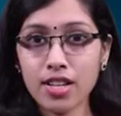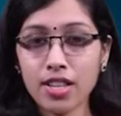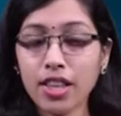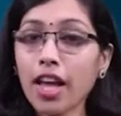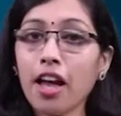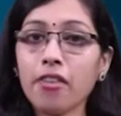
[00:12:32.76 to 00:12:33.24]

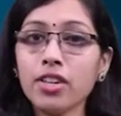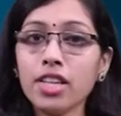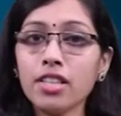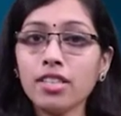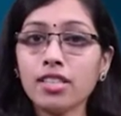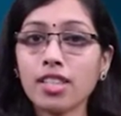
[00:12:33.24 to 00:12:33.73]
the
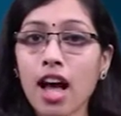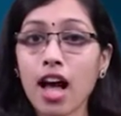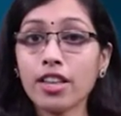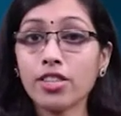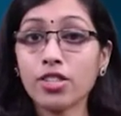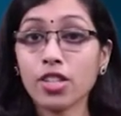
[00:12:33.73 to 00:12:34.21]
evidence
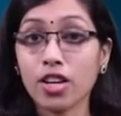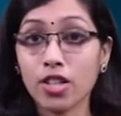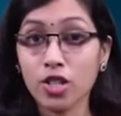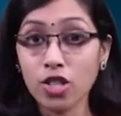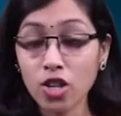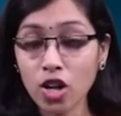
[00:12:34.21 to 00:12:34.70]
has
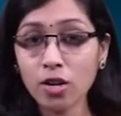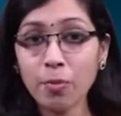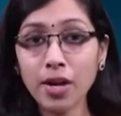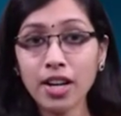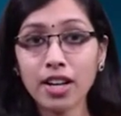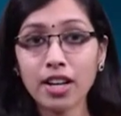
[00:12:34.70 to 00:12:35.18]
not
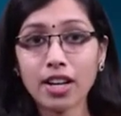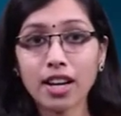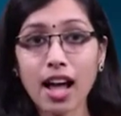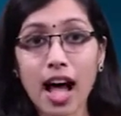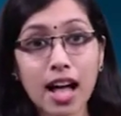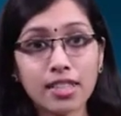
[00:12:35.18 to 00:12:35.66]
been
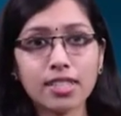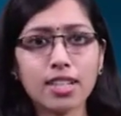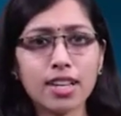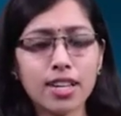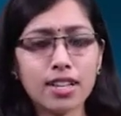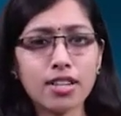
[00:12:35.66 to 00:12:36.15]
as
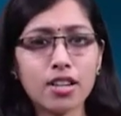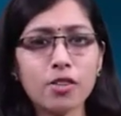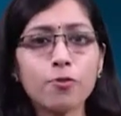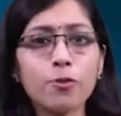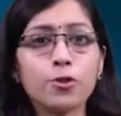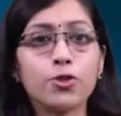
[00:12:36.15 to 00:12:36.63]
clear
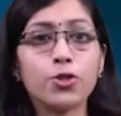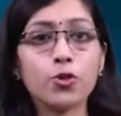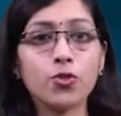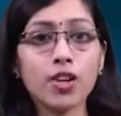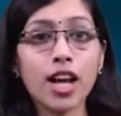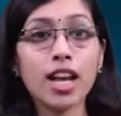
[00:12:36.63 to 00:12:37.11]
if a
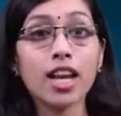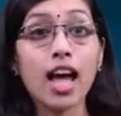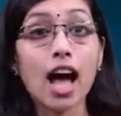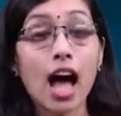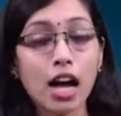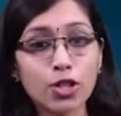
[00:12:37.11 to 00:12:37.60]
juvenile
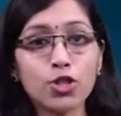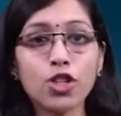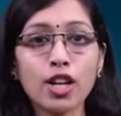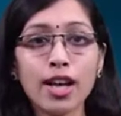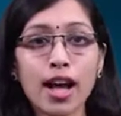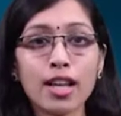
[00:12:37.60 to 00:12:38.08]

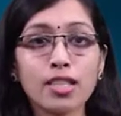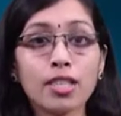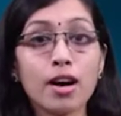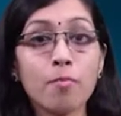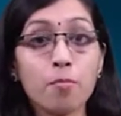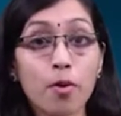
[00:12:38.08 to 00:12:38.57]
actually has
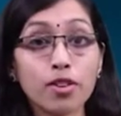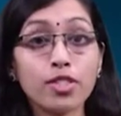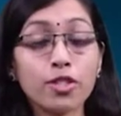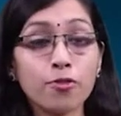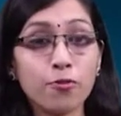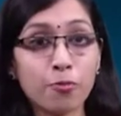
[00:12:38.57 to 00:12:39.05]

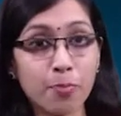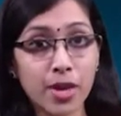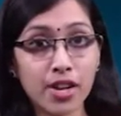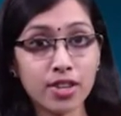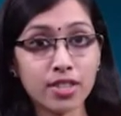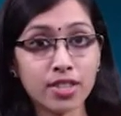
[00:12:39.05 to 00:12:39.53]
positive
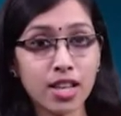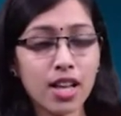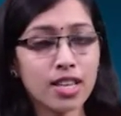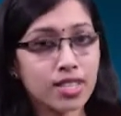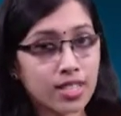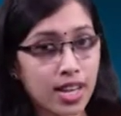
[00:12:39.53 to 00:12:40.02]
peers
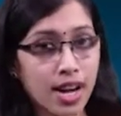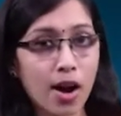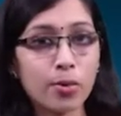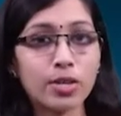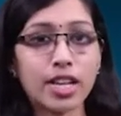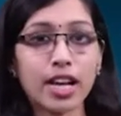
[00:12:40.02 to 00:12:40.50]

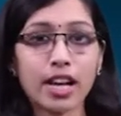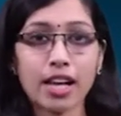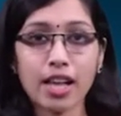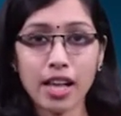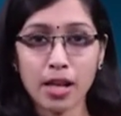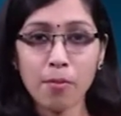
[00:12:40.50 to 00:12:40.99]
surrounding
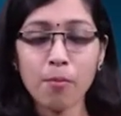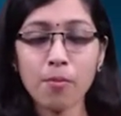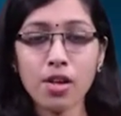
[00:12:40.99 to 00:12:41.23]
him,